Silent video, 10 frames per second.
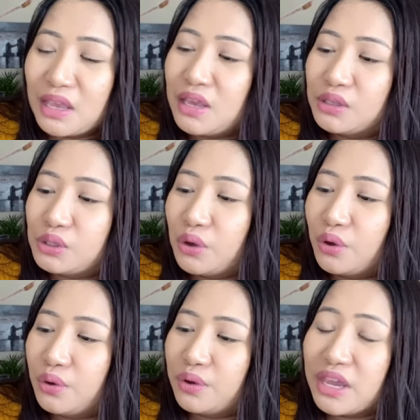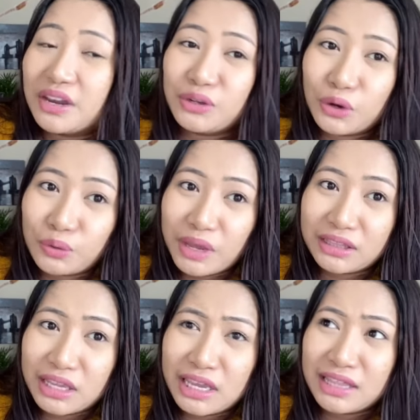So here in Norway,
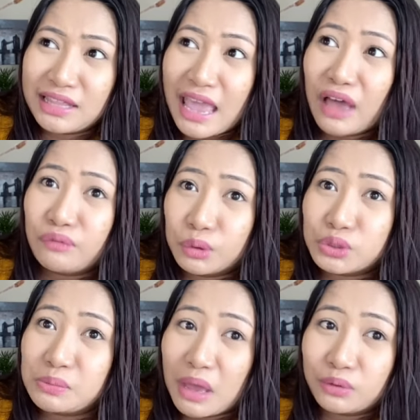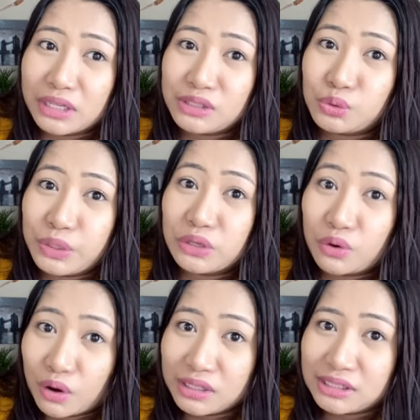they, they have also mountains with
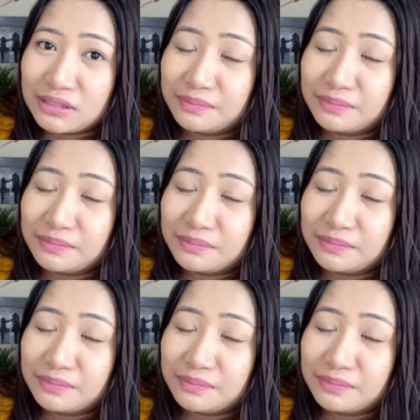cross.